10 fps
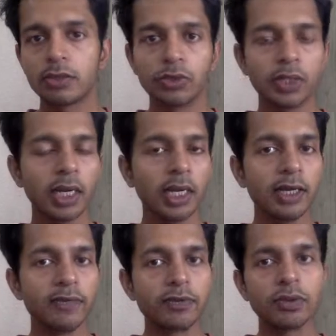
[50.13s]
to the
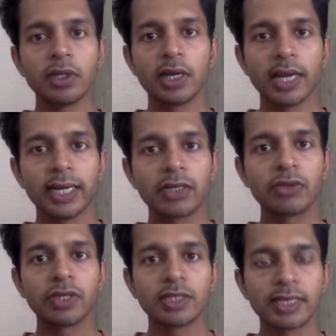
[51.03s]
left, to the right, to
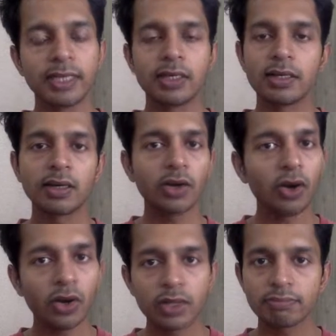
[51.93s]
the center,
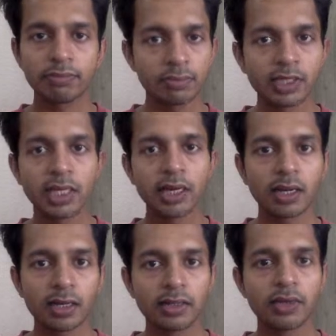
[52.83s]
or there
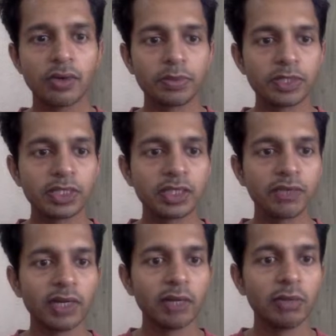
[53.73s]
are other options
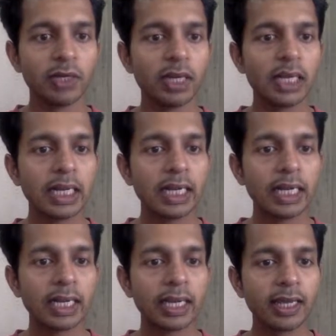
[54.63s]
available.
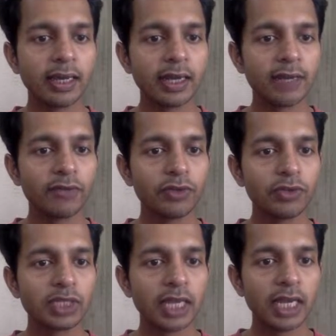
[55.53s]
Like here, I have
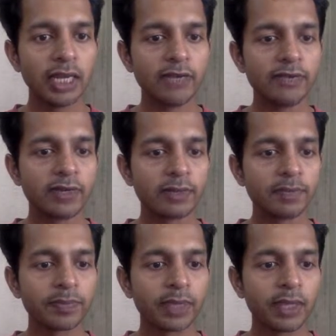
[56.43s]
used left
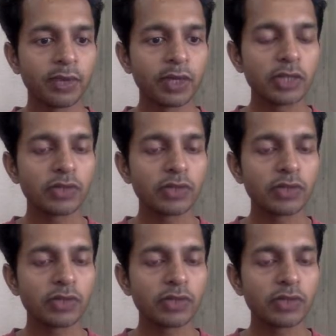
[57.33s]
okay